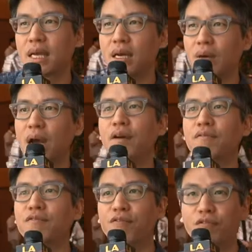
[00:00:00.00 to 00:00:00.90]
Uh, a,
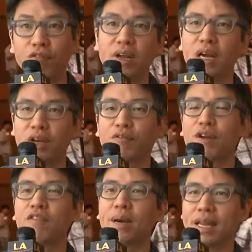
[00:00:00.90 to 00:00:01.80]
friend, a good
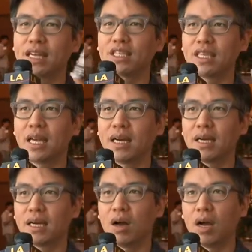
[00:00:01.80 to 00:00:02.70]
friend of mine actually
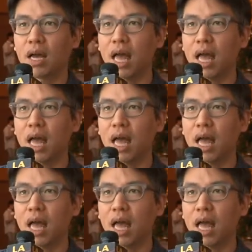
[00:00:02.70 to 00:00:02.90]
uh,